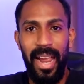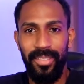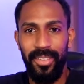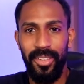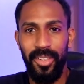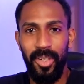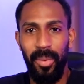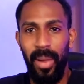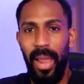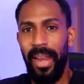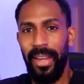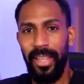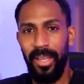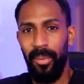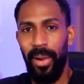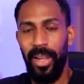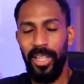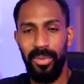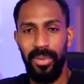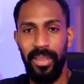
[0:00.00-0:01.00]
to do
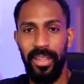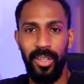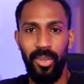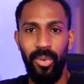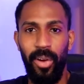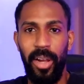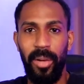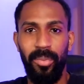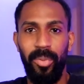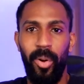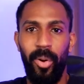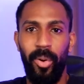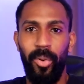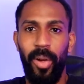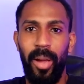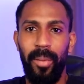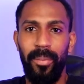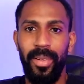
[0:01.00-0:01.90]
anyways within the grant program.